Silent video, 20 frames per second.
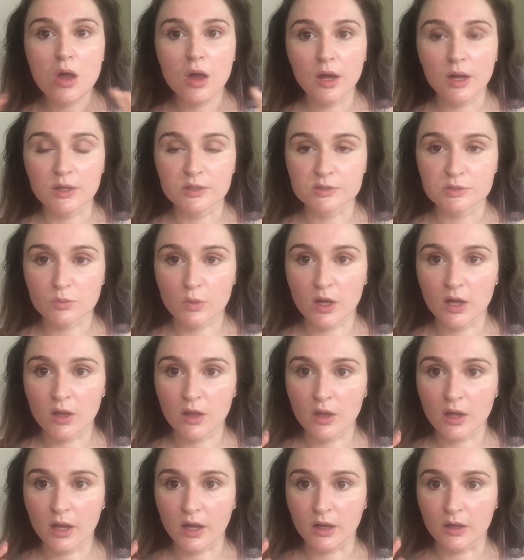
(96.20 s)
as
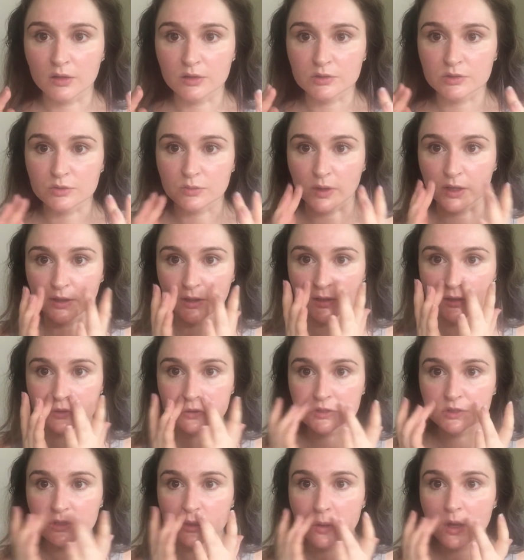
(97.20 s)
well as
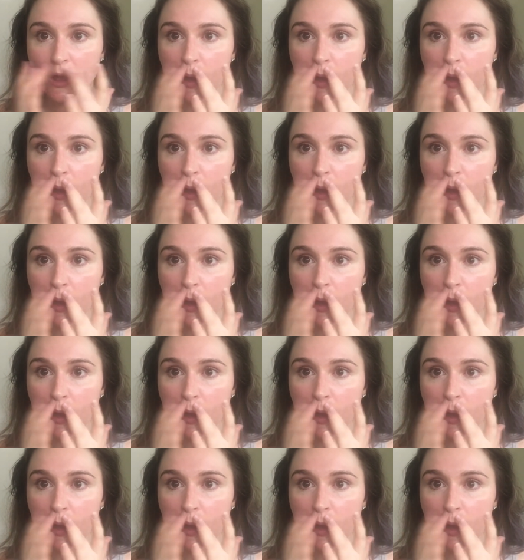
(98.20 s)
redness.